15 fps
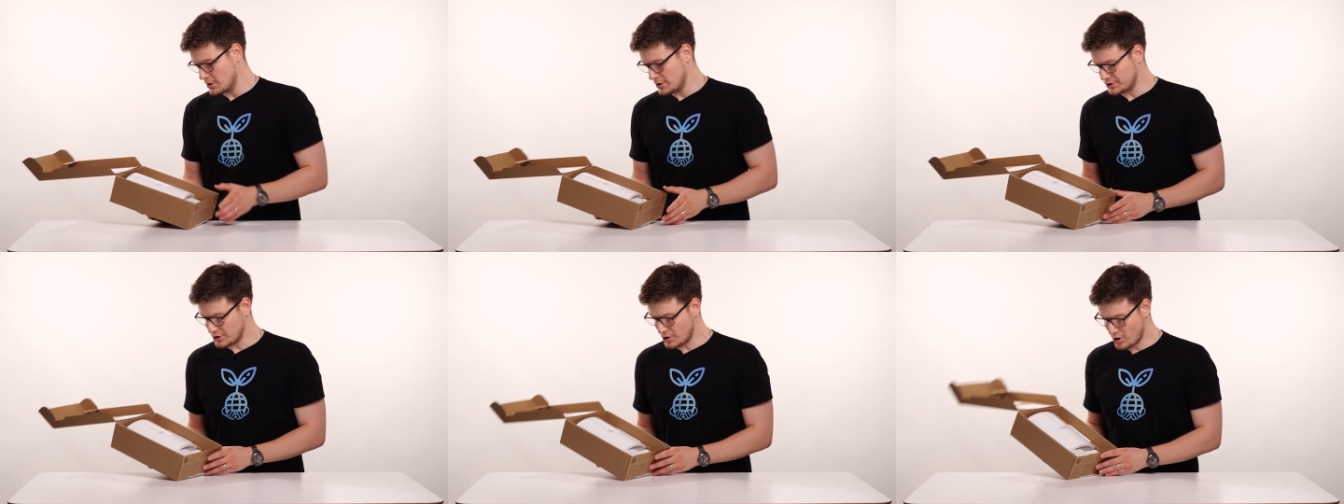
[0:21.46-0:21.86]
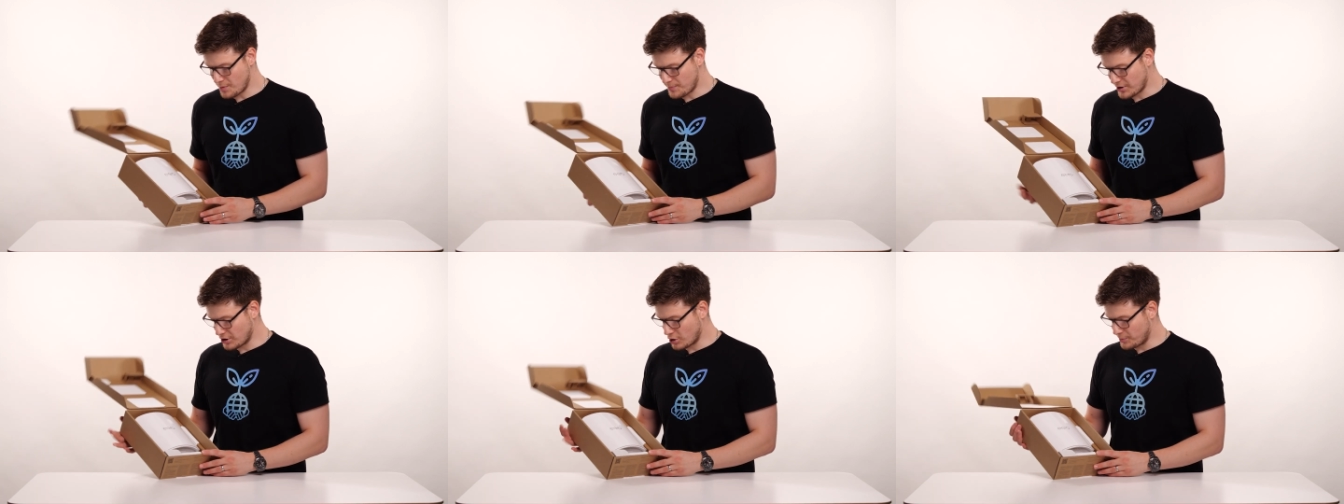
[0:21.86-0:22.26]
So
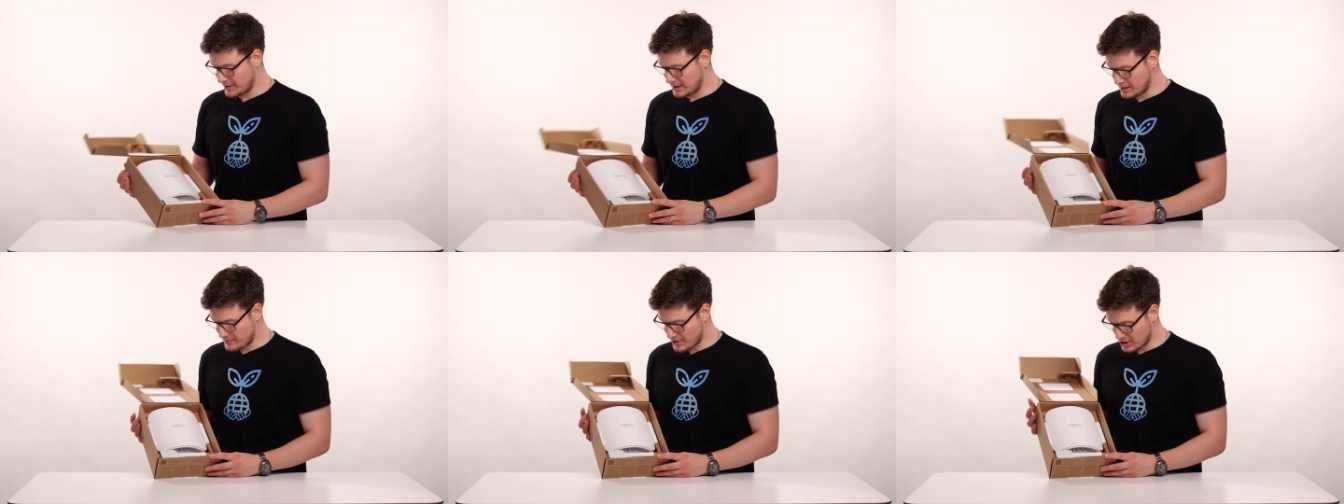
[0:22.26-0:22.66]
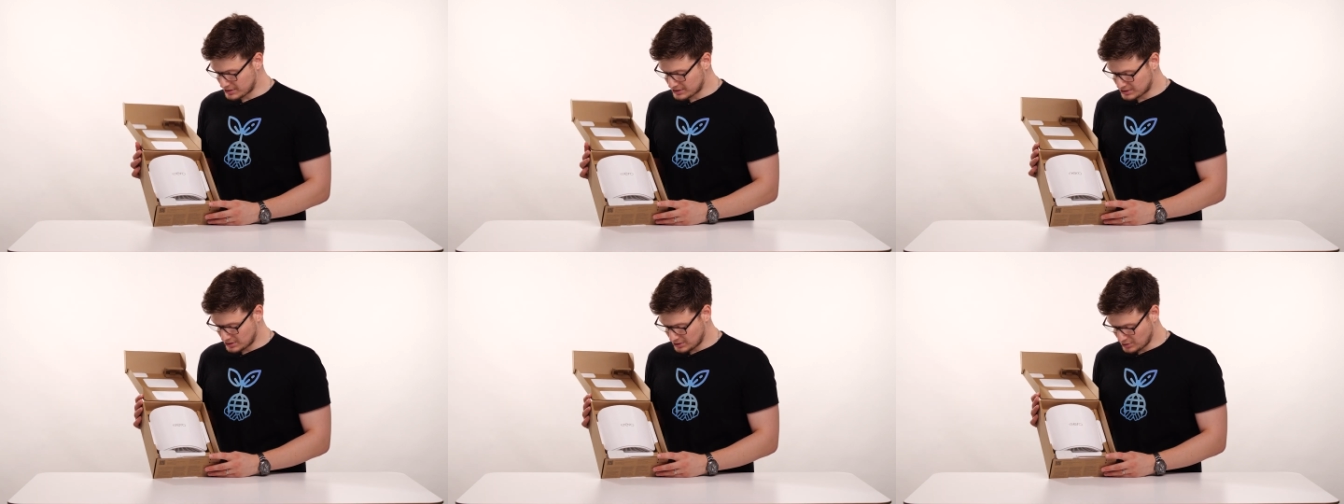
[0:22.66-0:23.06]
upon opening the
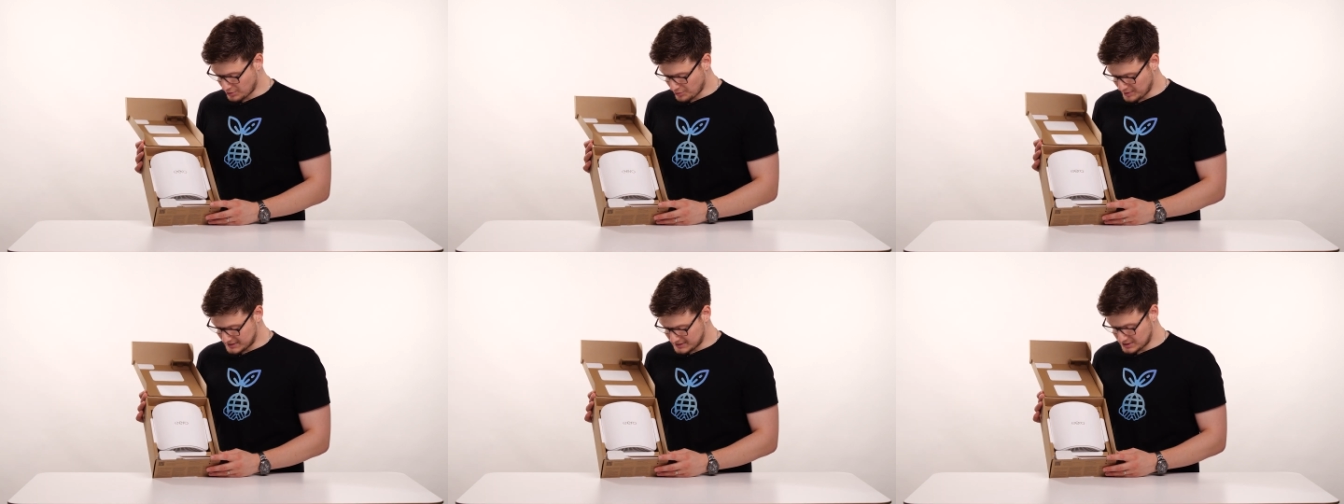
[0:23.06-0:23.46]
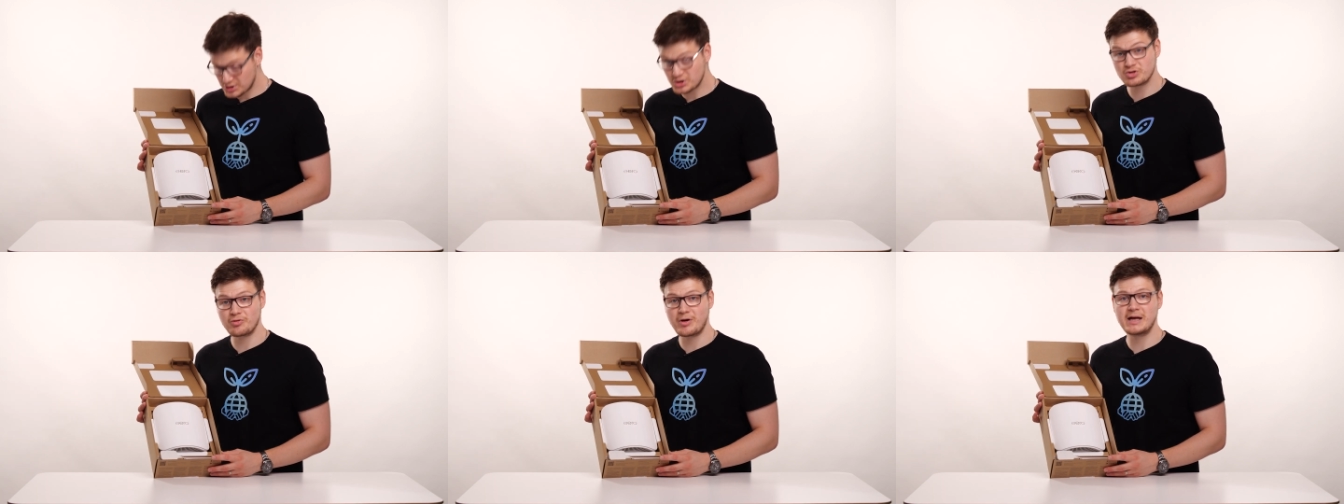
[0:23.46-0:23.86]
box, you're greeted
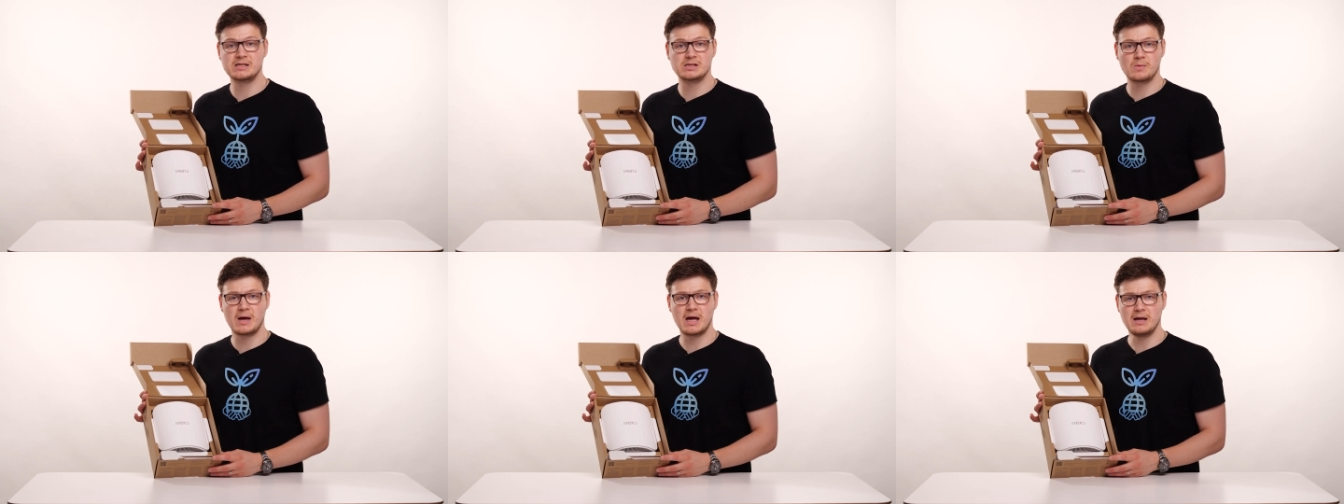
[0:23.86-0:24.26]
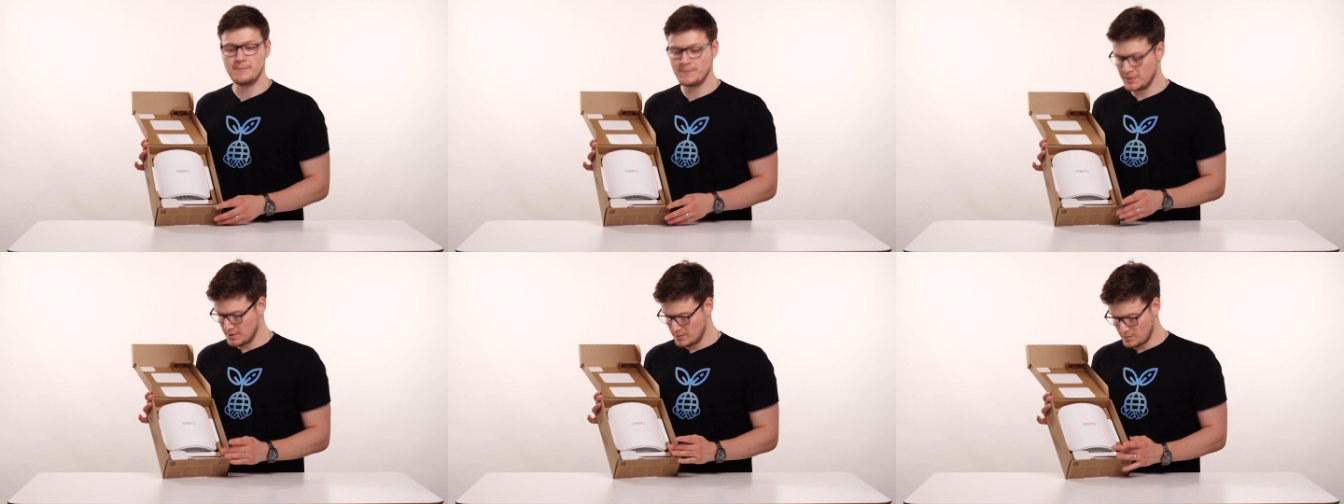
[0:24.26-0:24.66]
straight away
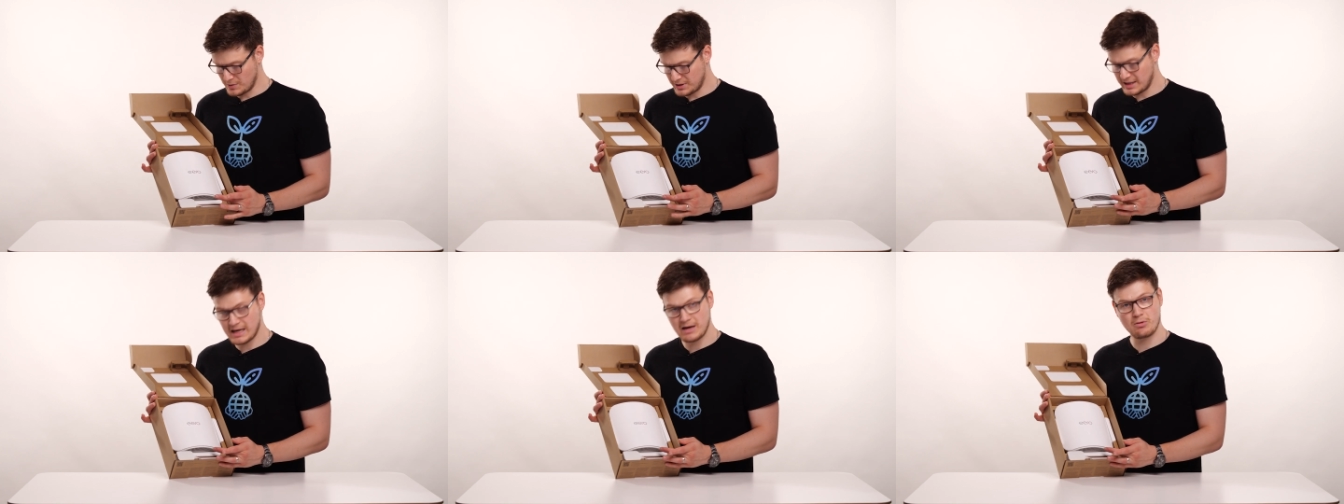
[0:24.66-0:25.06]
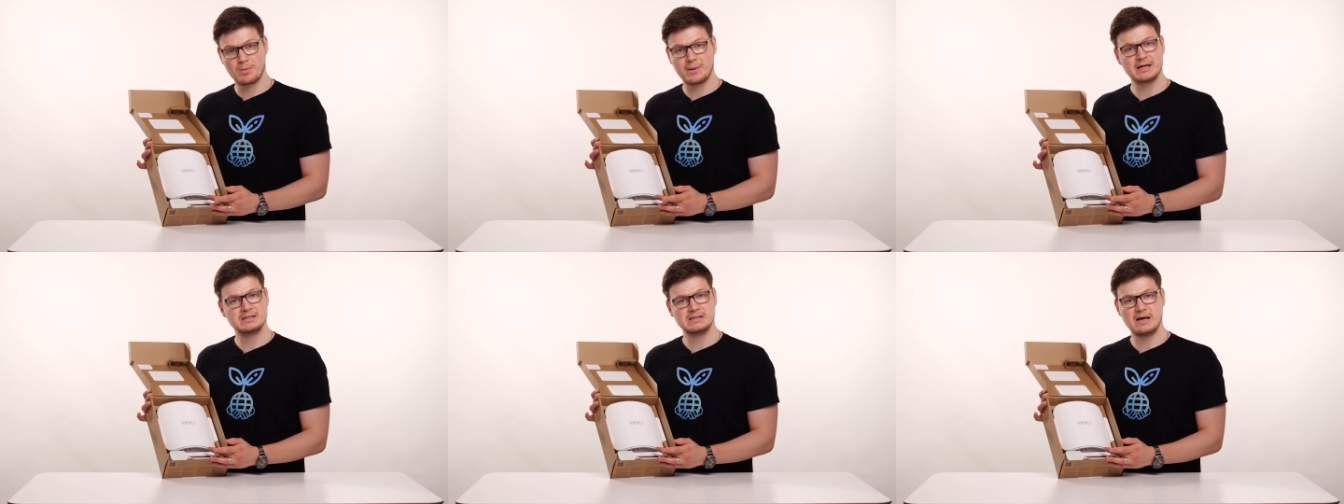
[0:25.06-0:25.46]
with the Eero
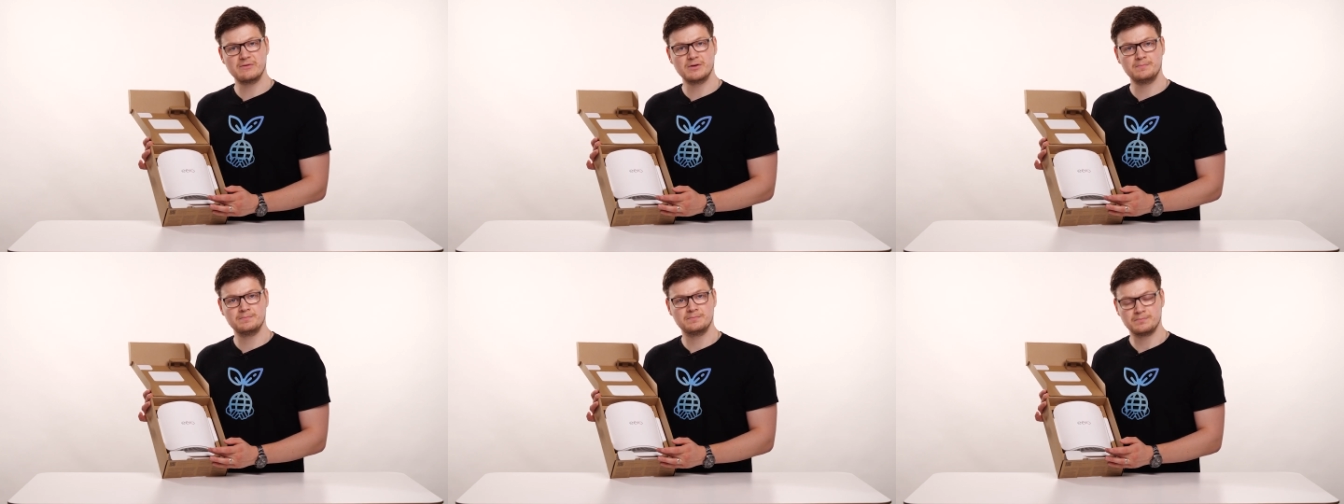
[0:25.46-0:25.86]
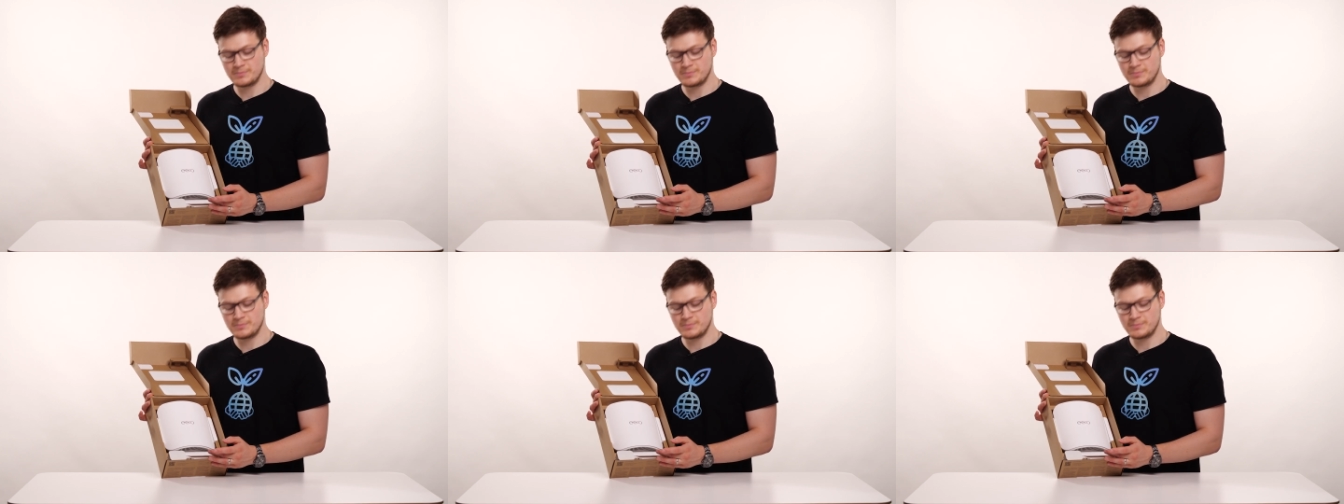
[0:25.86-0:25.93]
Max 7.